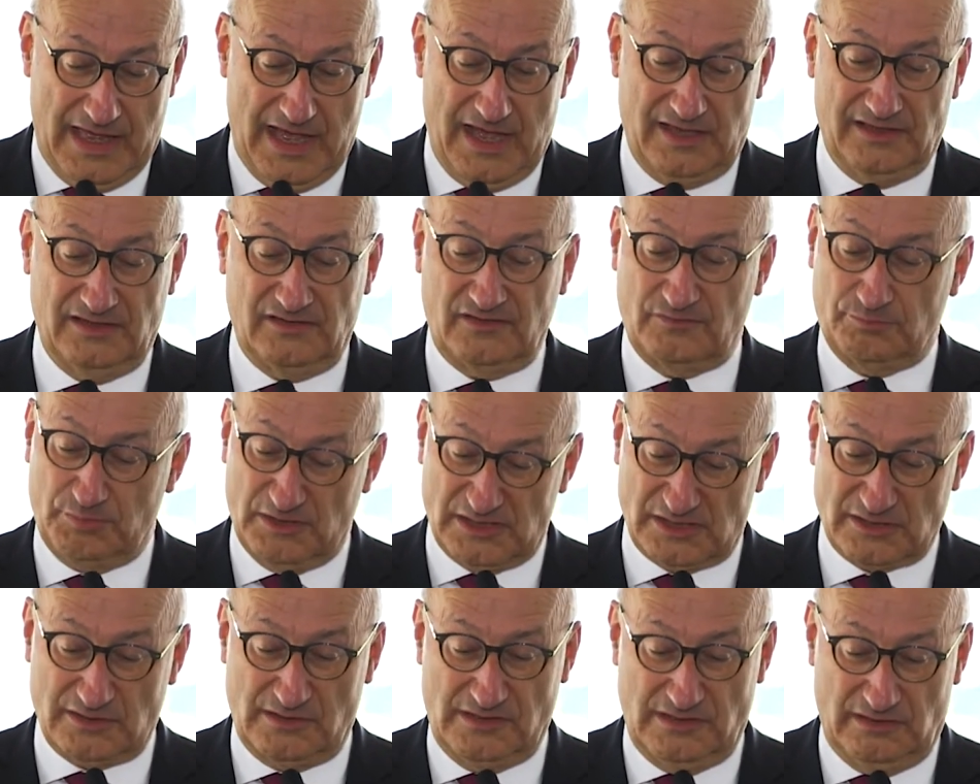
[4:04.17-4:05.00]
and
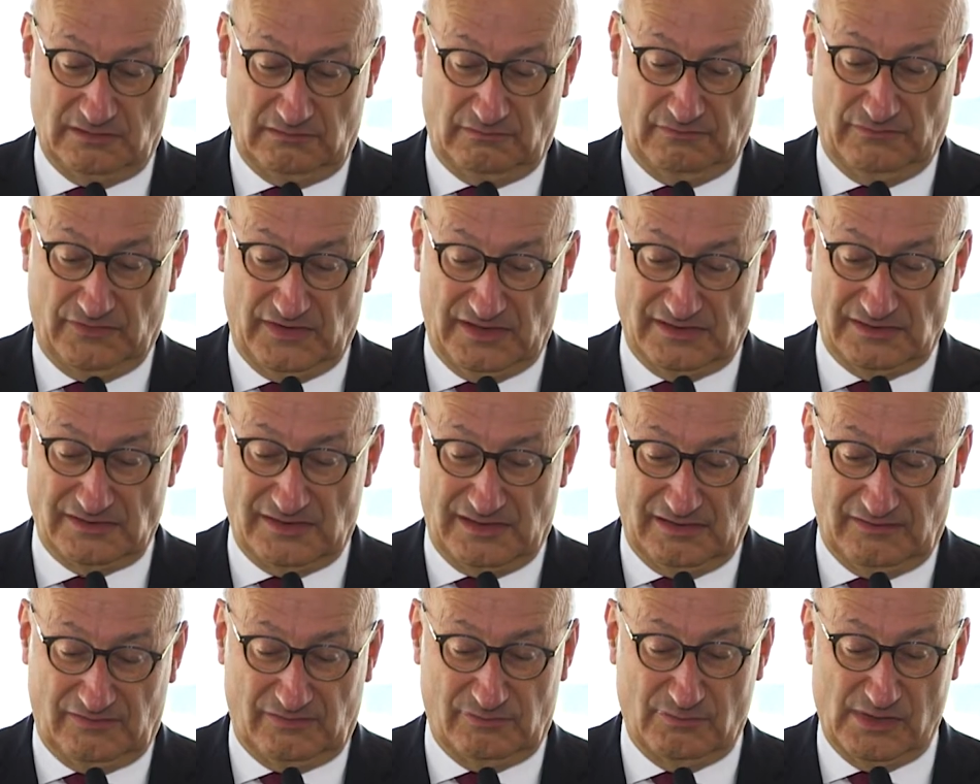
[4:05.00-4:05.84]
especially on the fight
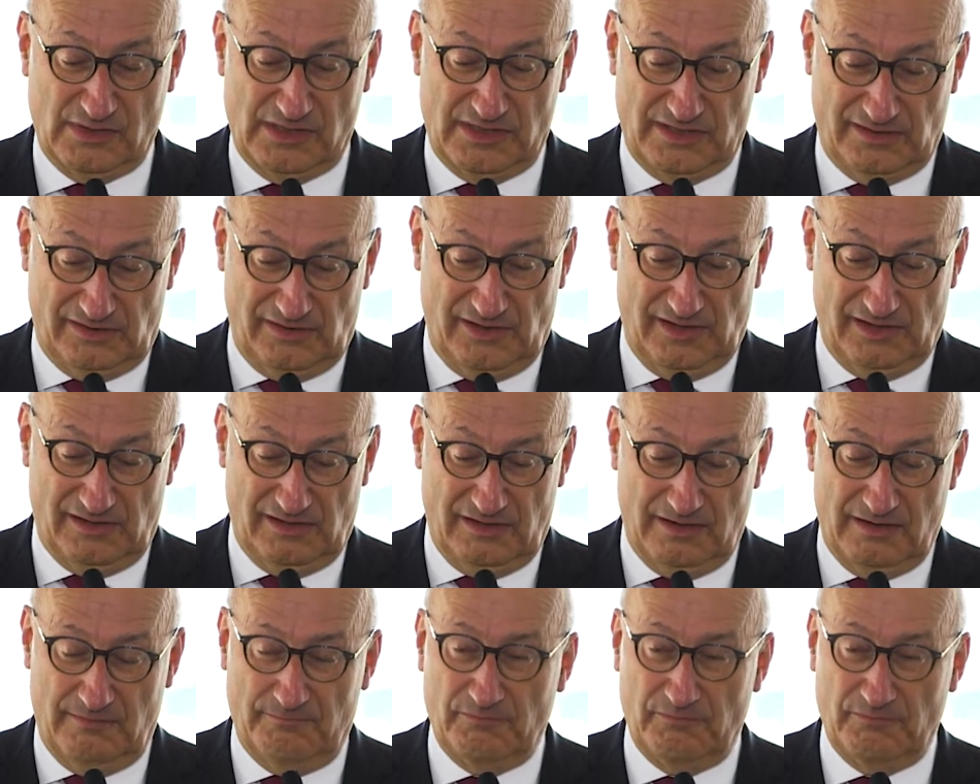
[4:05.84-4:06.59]
against malaria,